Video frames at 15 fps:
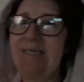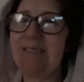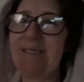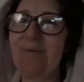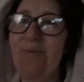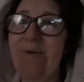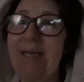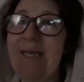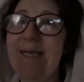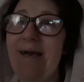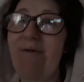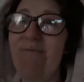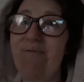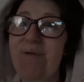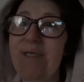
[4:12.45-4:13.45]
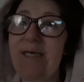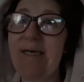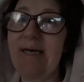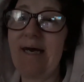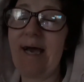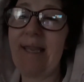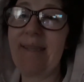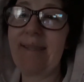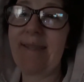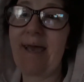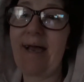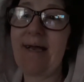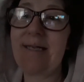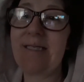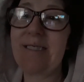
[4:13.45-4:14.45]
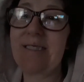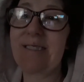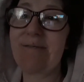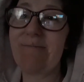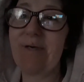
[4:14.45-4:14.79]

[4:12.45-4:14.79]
is a week after, and that's